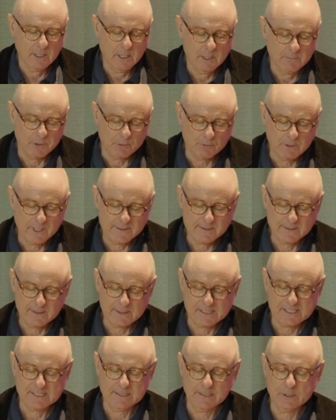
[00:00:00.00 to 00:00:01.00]
But rather
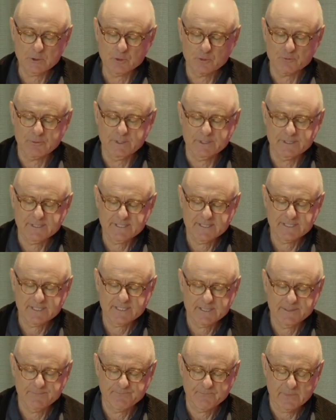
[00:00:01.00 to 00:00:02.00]
than slitting your
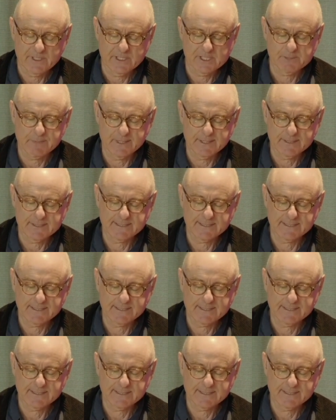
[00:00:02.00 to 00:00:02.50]
wrists, it's better to